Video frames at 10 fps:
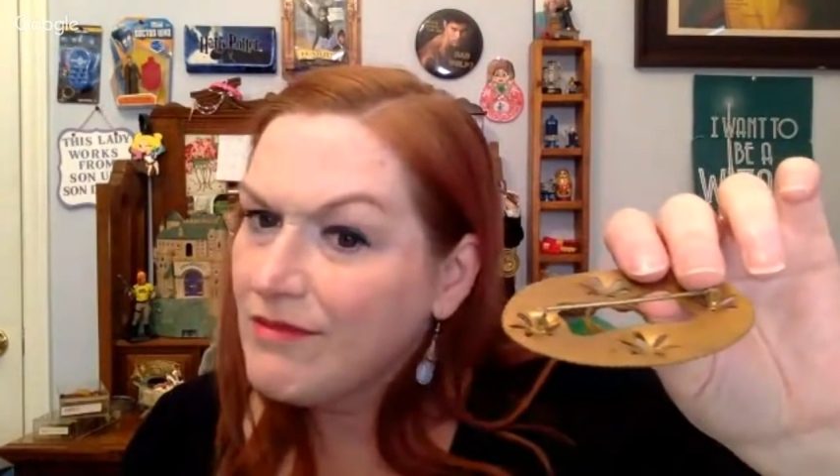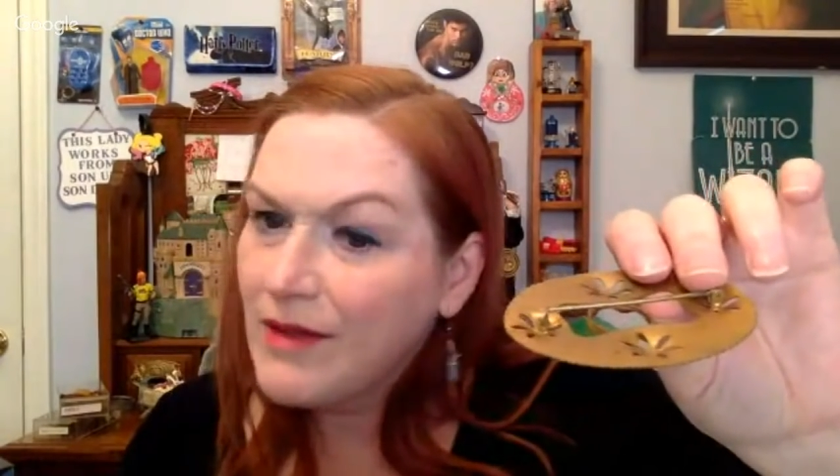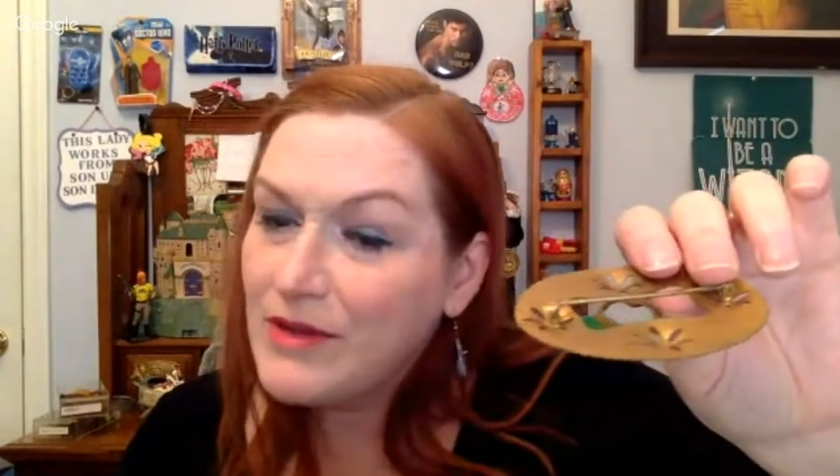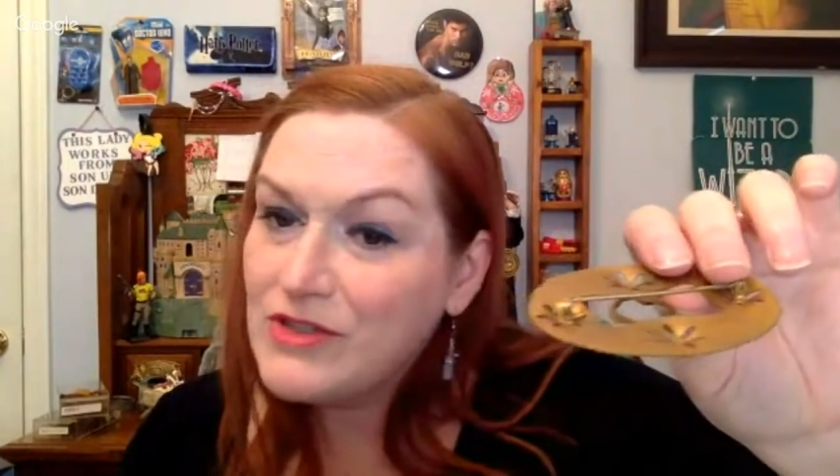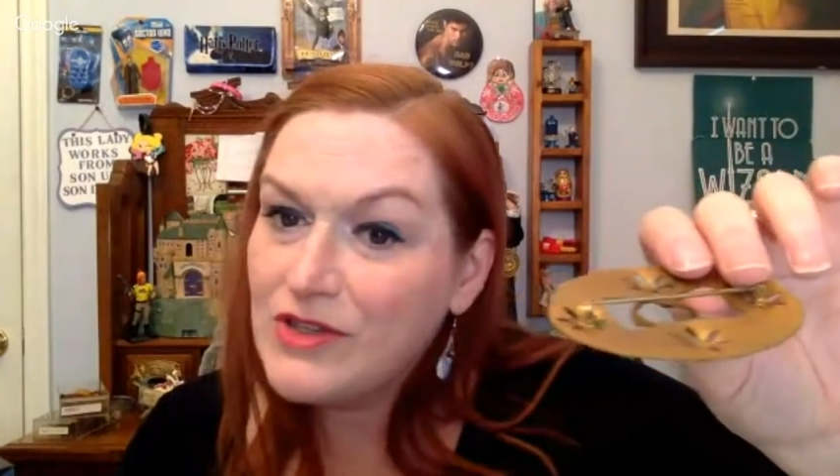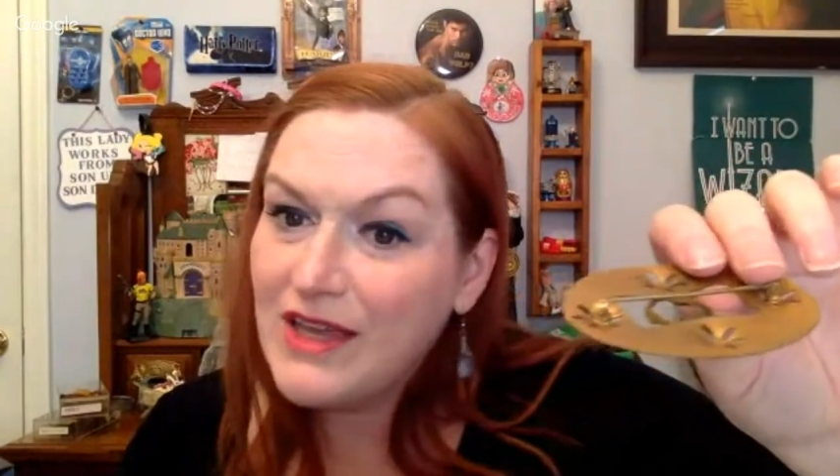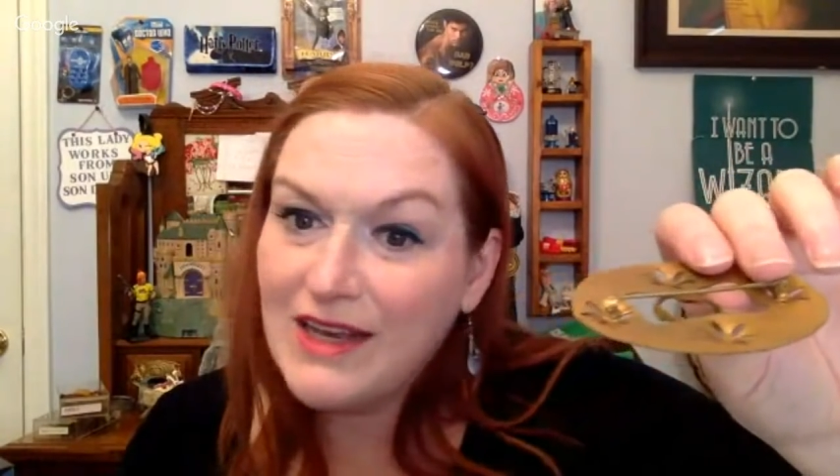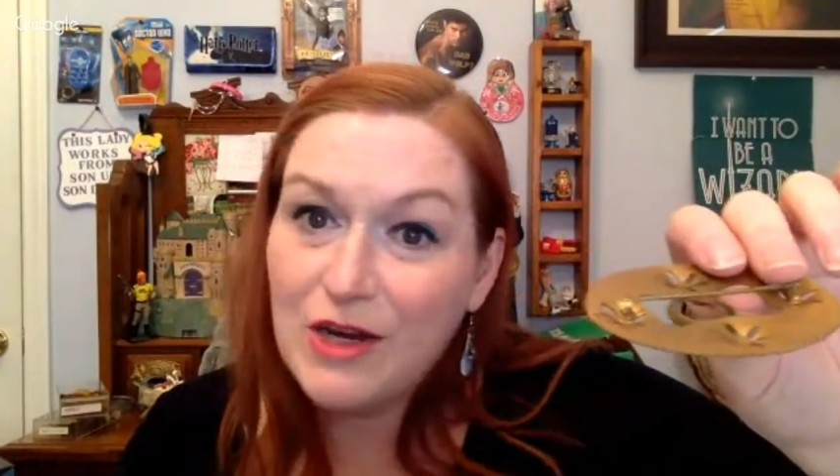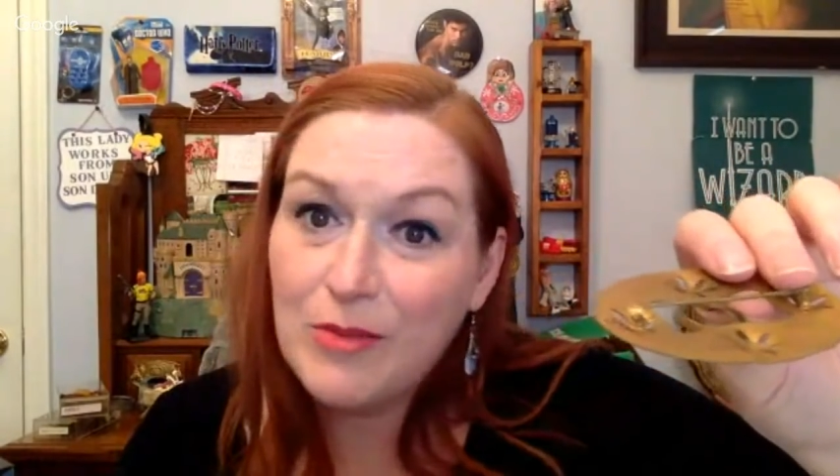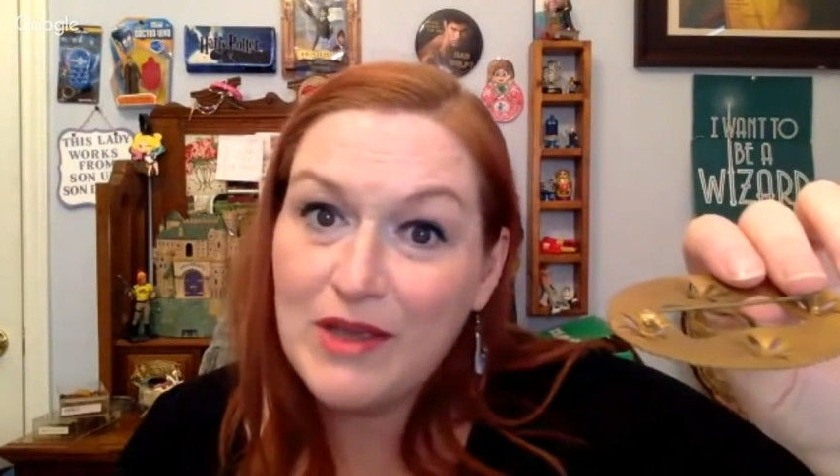I'm not sure they can
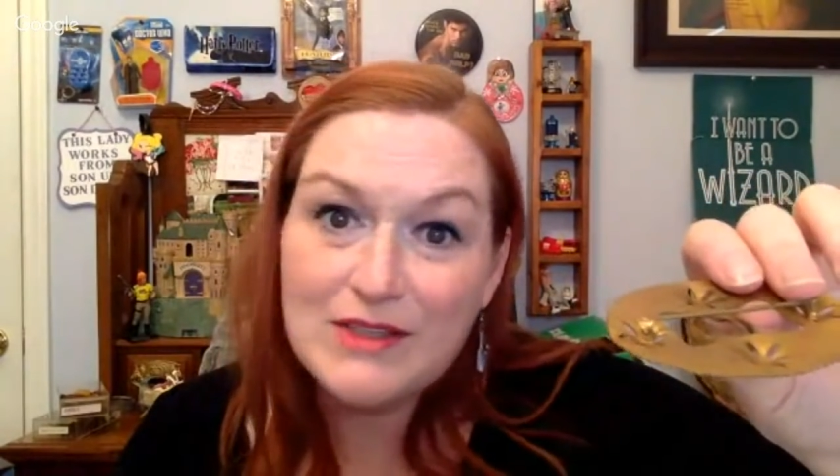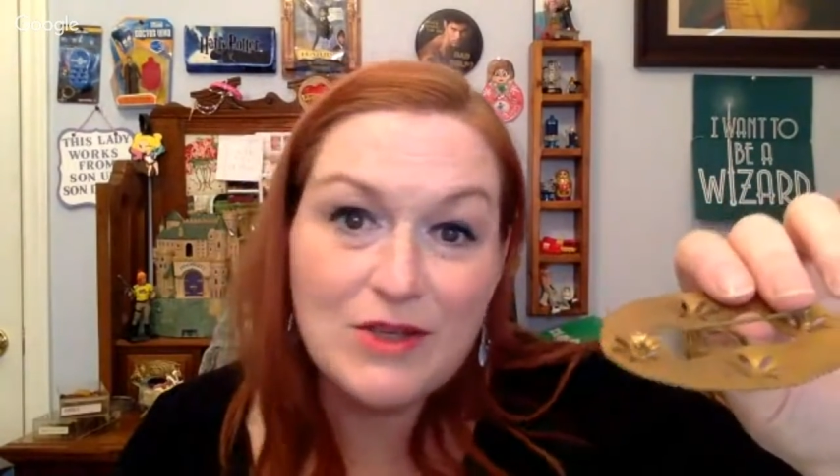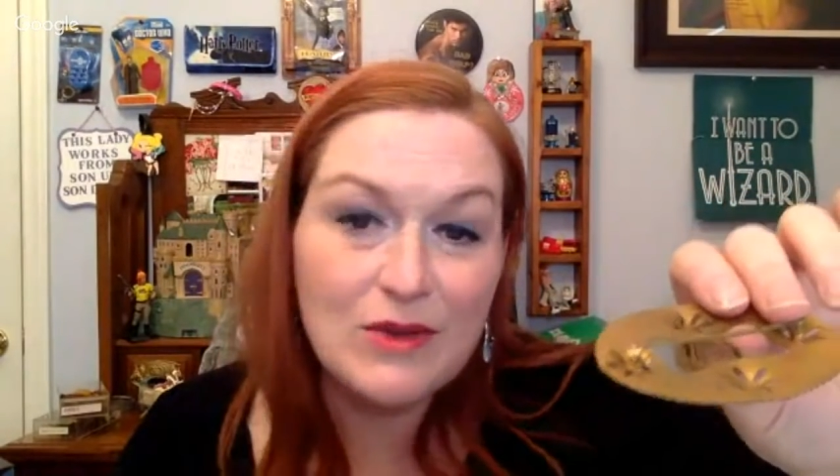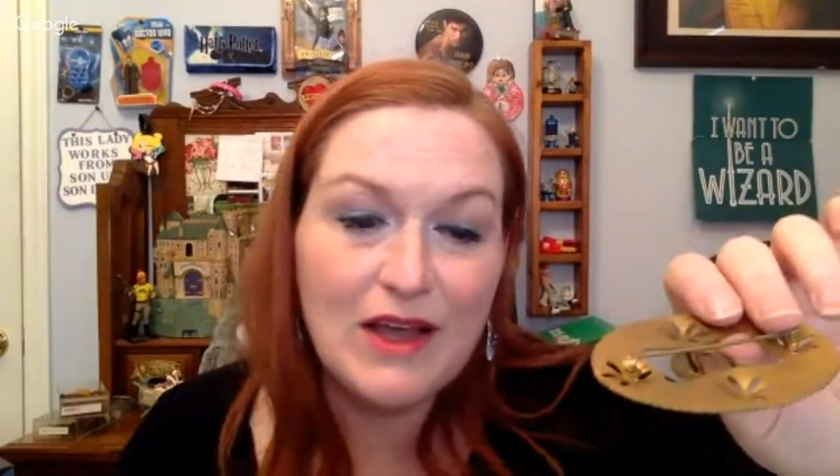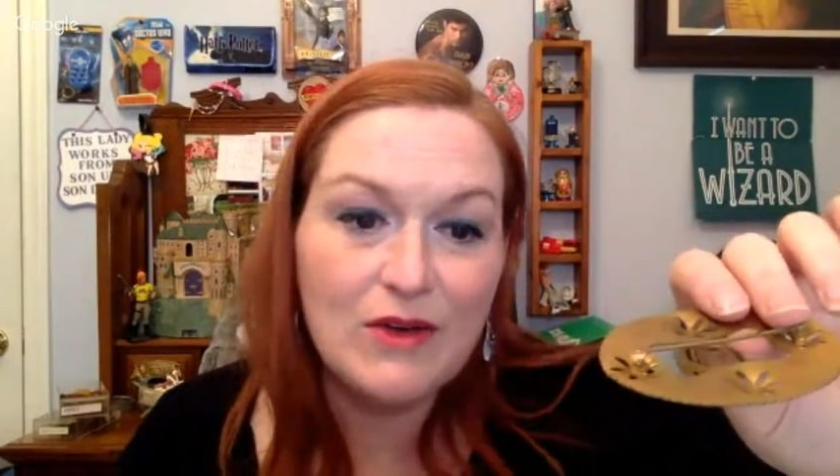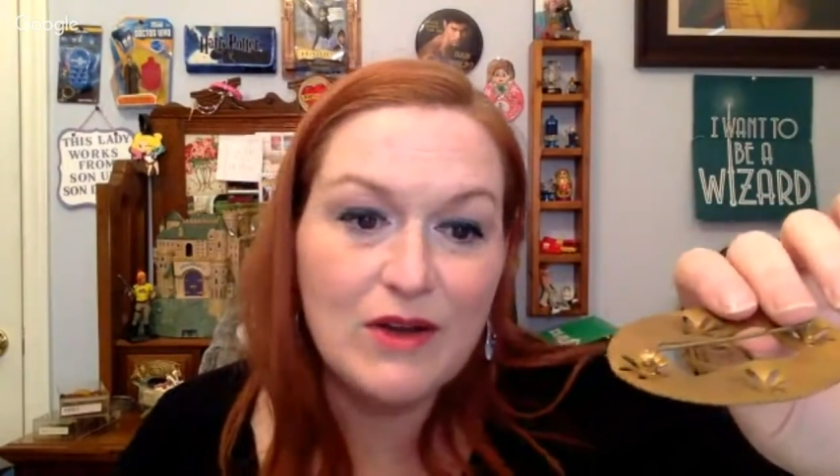hear me. It's so loud.